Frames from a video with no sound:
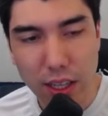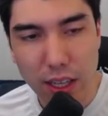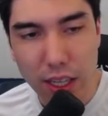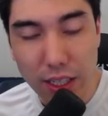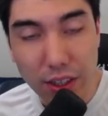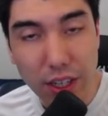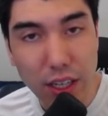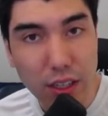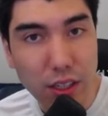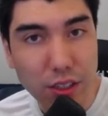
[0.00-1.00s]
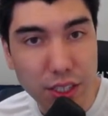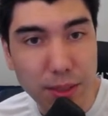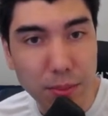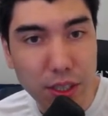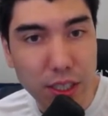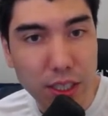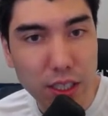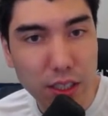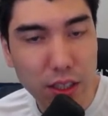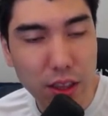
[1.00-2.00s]
And here I had another deep
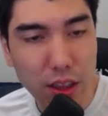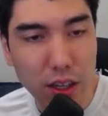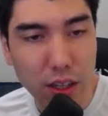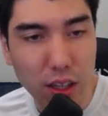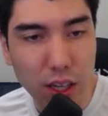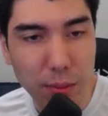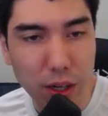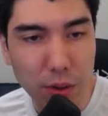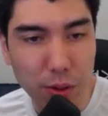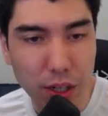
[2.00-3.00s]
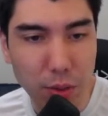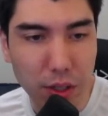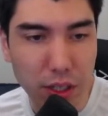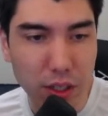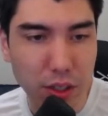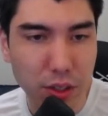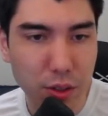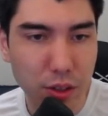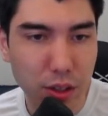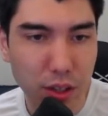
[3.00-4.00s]
think. Thought a lot about what I wanted to
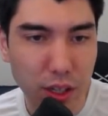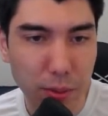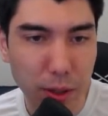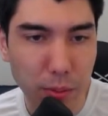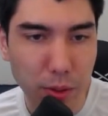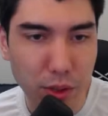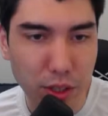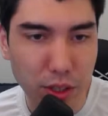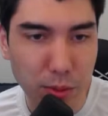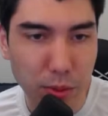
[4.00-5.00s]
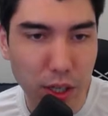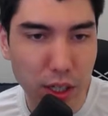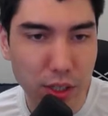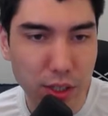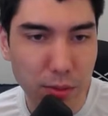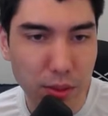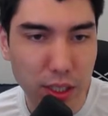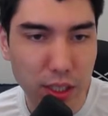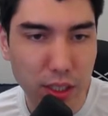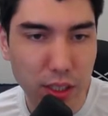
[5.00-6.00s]
do. Thought about pushing this pawn or something.